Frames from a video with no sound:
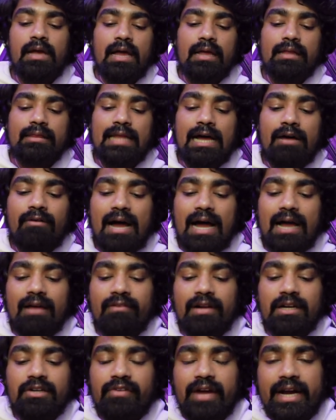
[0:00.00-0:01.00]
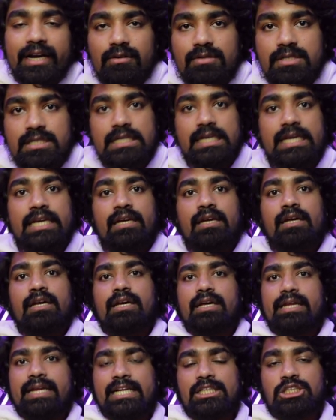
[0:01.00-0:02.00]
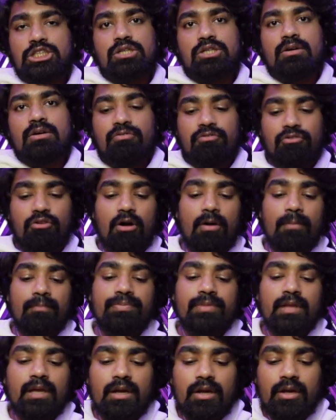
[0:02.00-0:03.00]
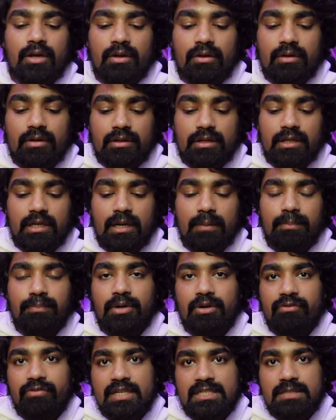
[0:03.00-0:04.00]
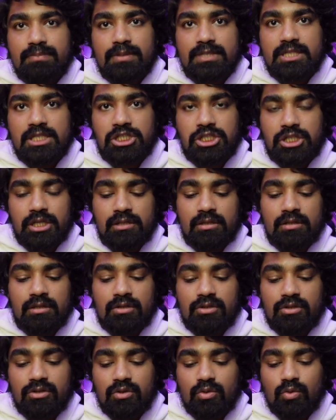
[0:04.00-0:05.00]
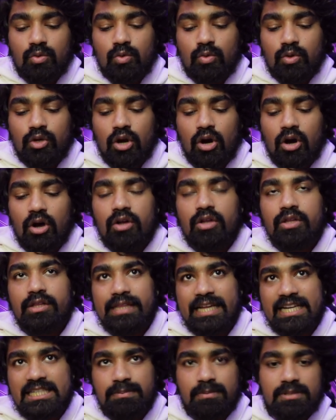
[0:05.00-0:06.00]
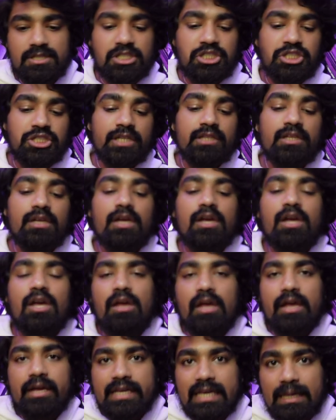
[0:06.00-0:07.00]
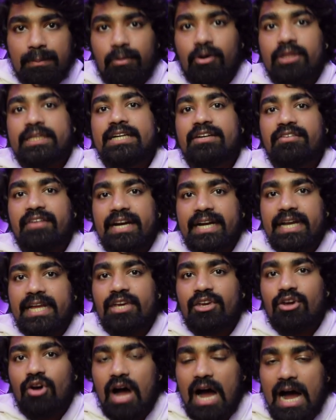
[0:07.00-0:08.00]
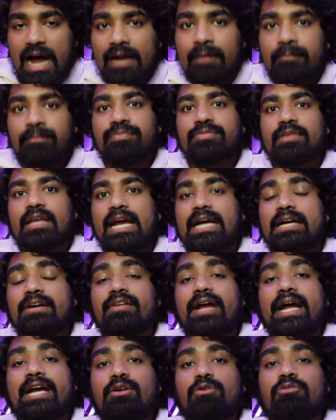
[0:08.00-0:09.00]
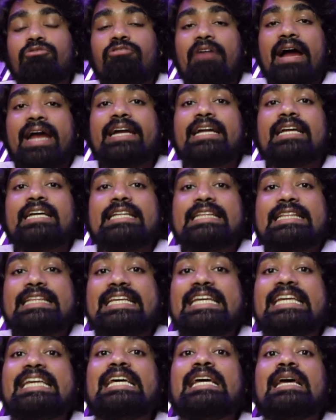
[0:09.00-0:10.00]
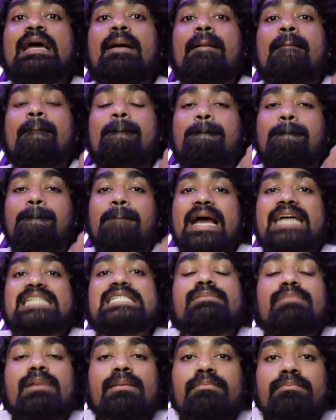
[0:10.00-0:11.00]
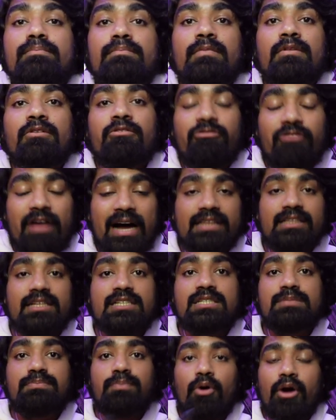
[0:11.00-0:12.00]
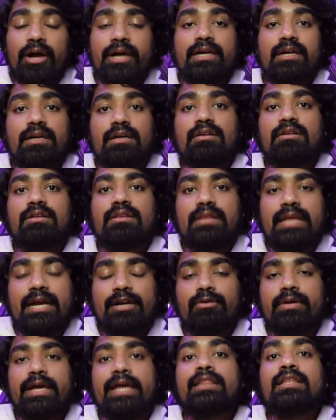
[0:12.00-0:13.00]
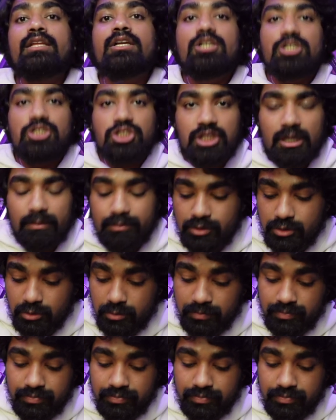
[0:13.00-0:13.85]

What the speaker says: Now I will try to see reach from the previous position to your next position. Keep on iterating your I and try to find the maximum farthest point that you can jump to.